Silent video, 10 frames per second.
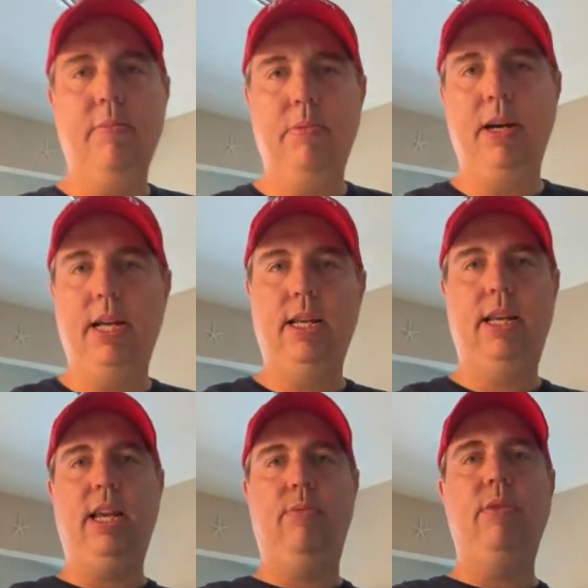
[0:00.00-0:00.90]
but
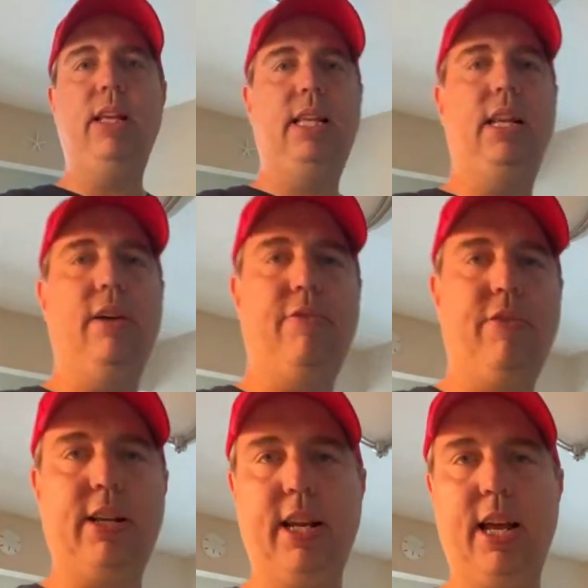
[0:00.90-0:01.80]
he really loved
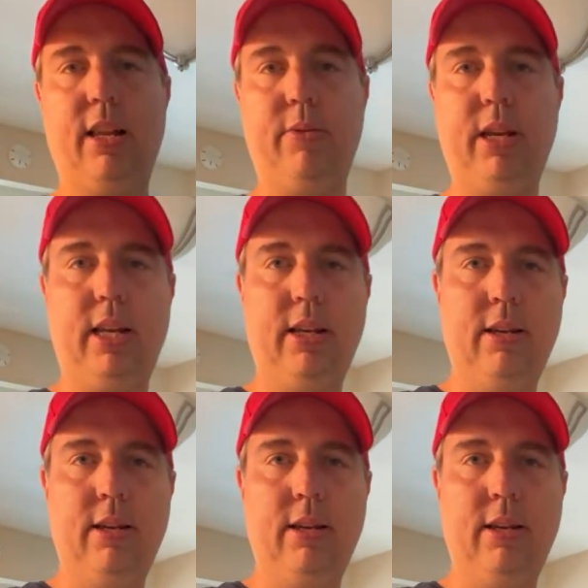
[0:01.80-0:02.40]
fucking Halloween.